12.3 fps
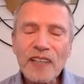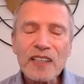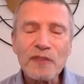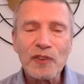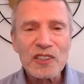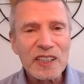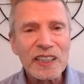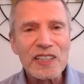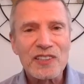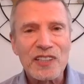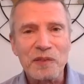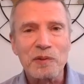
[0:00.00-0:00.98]
The first thing
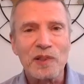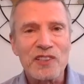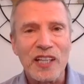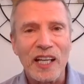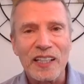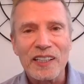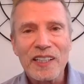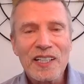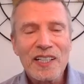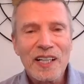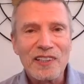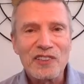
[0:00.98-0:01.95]
he said was that
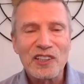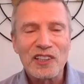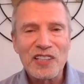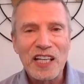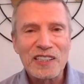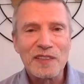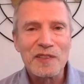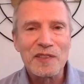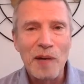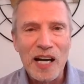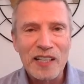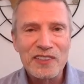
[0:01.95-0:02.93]
the success of
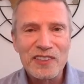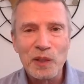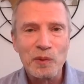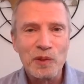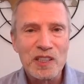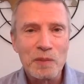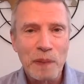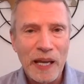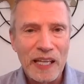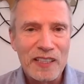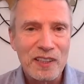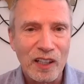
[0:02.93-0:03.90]
democracy would
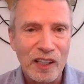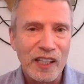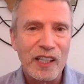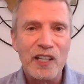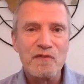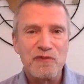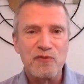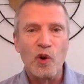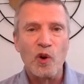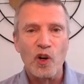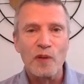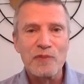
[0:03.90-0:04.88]
depend on an
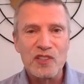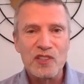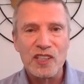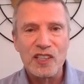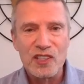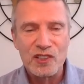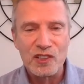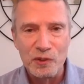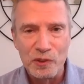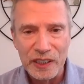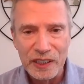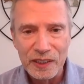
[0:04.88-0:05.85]
informed
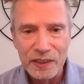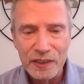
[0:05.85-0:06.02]
citizenry.